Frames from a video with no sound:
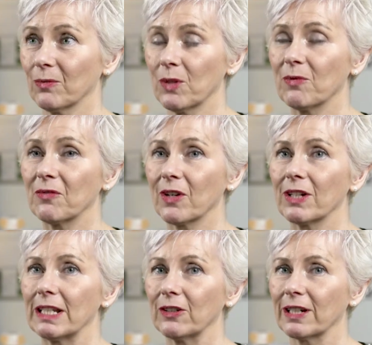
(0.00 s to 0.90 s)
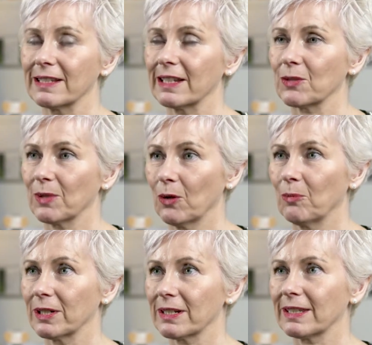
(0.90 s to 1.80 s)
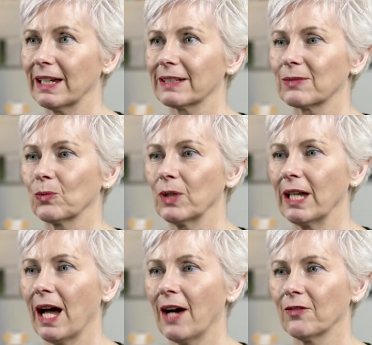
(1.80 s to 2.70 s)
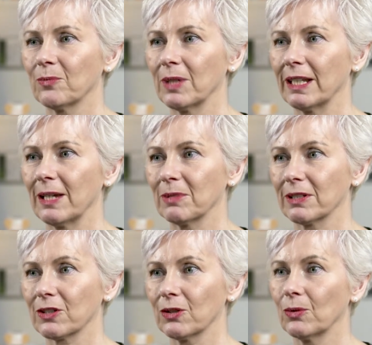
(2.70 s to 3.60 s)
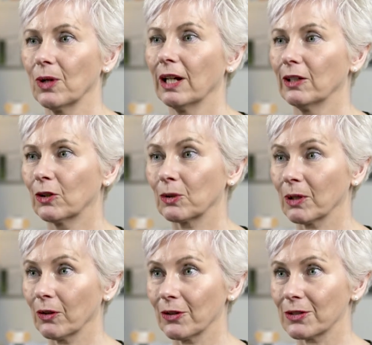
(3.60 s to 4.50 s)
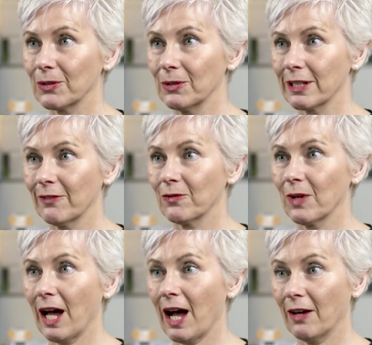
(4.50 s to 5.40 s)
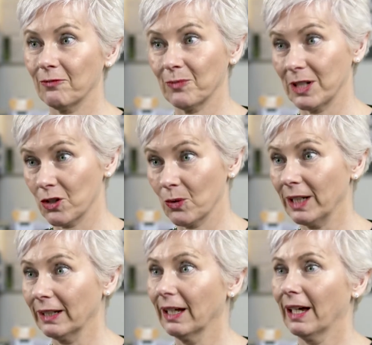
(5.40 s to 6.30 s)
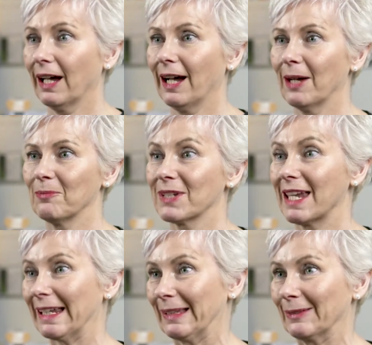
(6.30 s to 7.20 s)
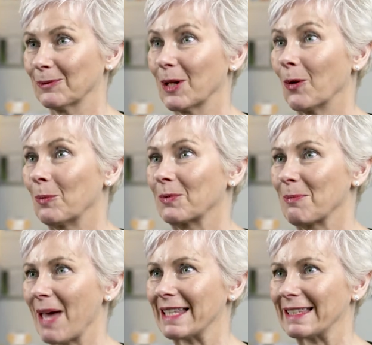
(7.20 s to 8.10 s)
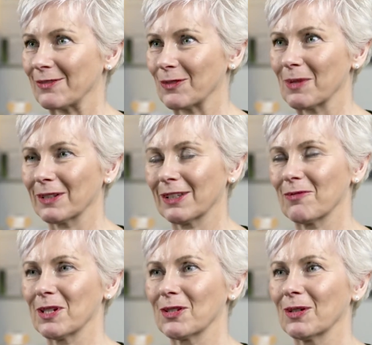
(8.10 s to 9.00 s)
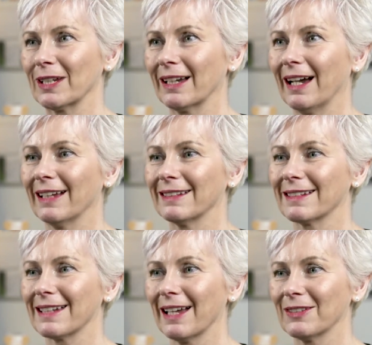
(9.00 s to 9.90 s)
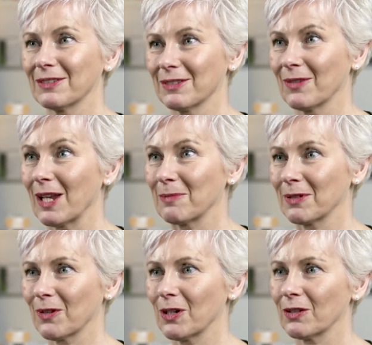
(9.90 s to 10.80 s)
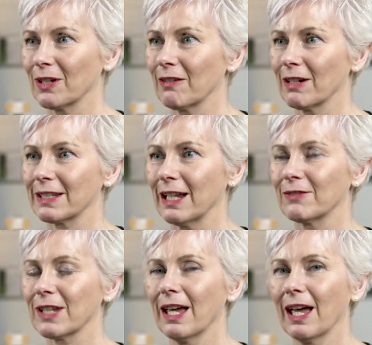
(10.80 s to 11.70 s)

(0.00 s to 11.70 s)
We've been very lucky since we opened that we have been able to look at what other schools have been doing, take, we hope, the best from what they've been doing and develop it further here ourselves.